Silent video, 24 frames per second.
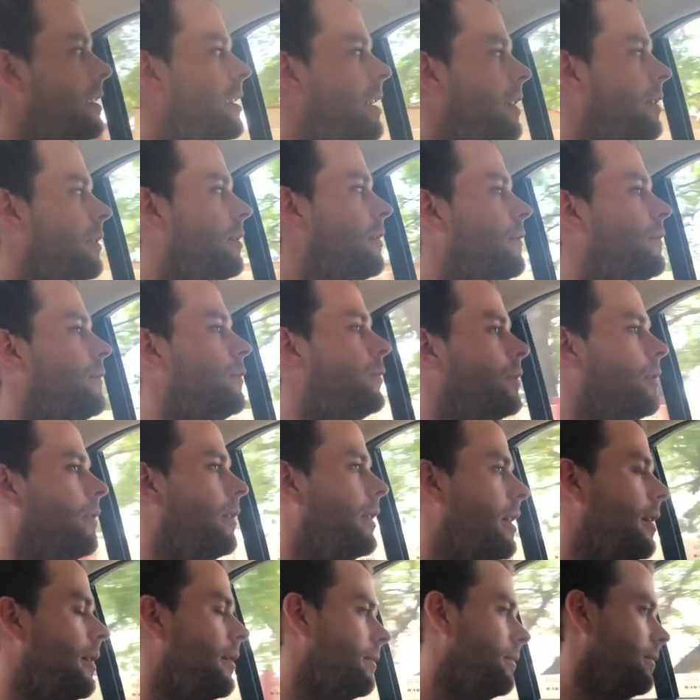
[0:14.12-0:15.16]
the net on the full, you're
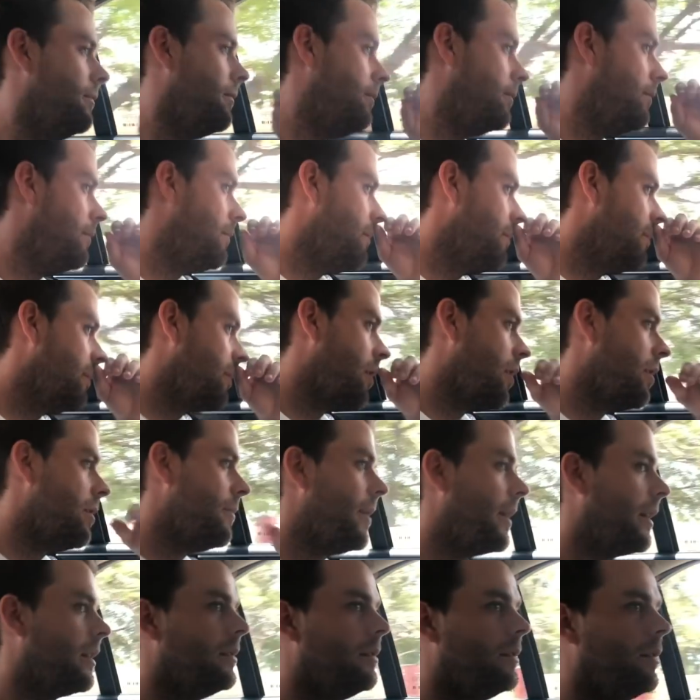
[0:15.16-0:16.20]
out. Yeah. Go to the
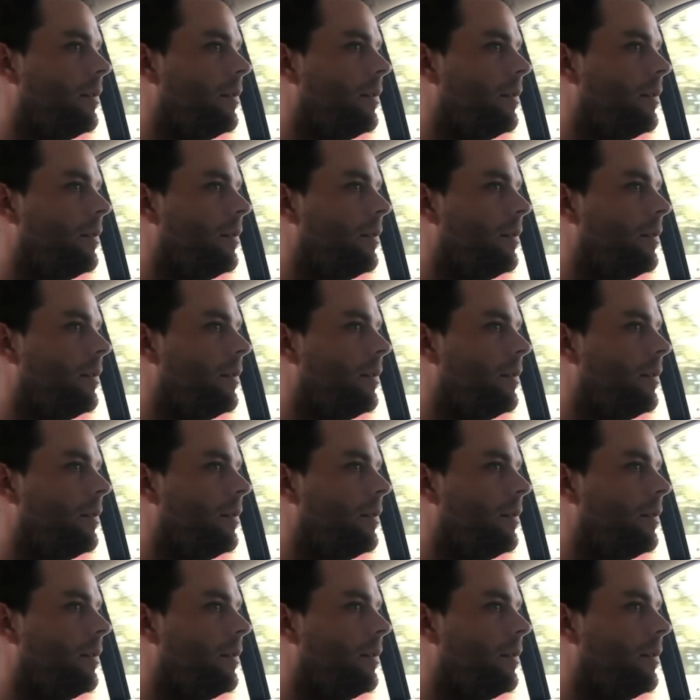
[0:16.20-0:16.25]
back of the